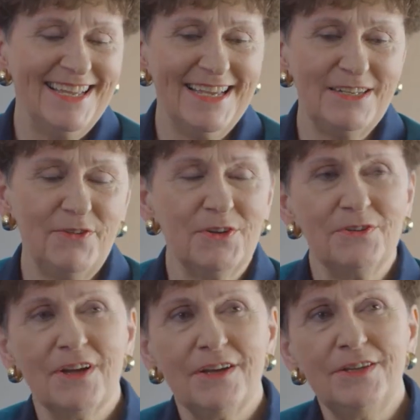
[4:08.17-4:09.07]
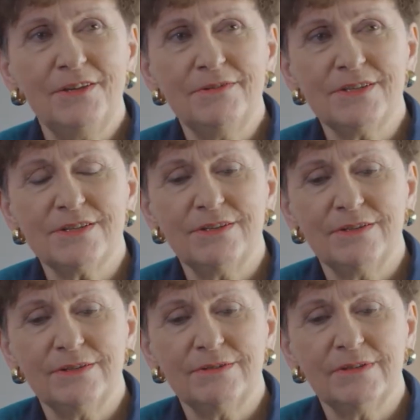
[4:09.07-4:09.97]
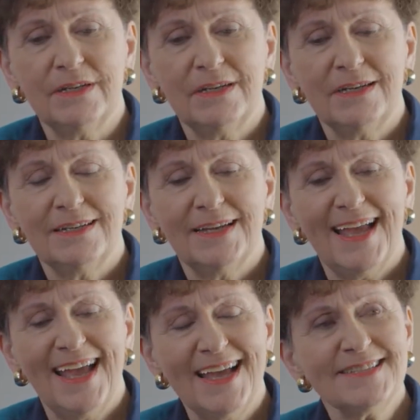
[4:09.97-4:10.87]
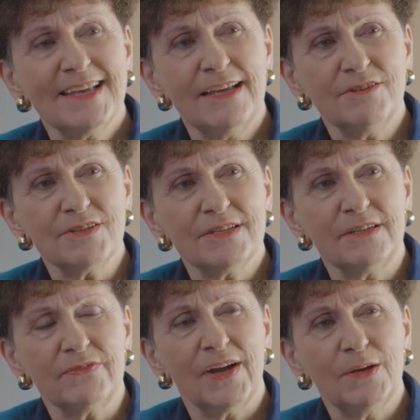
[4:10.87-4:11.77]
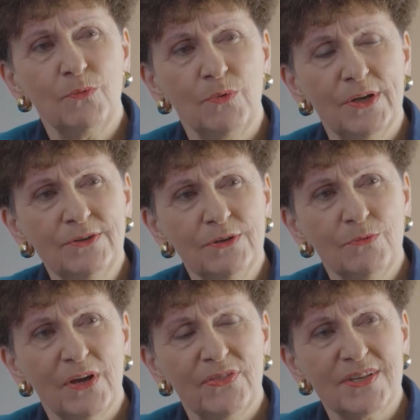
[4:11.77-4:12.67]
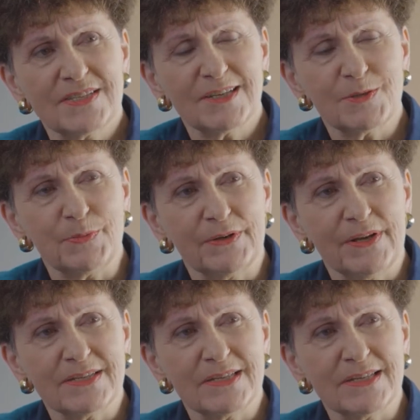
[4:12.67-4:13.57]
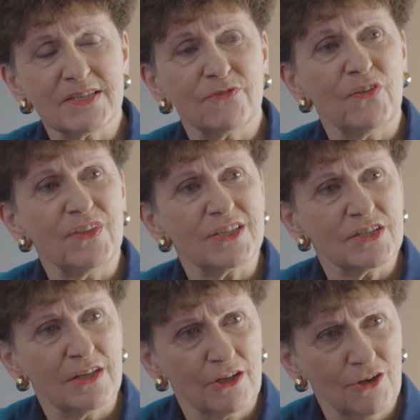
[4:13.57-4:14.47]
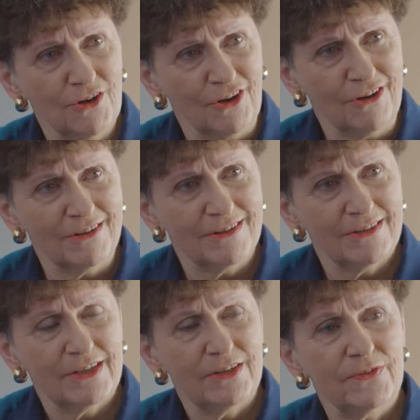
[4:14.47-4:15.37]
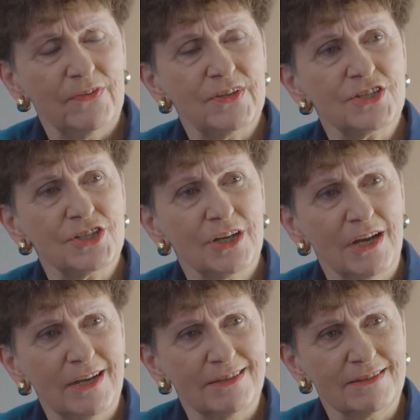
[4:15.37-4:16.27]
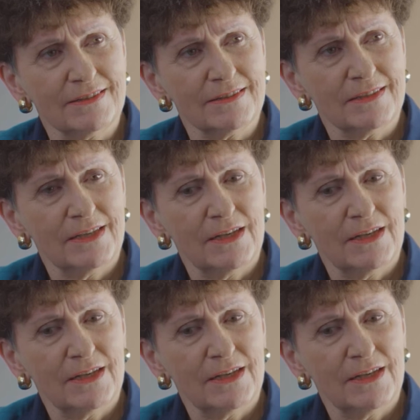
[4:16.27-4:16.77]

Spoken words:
And if you're not used to asking yourself, I wonder what this experience is for this learner, for this child,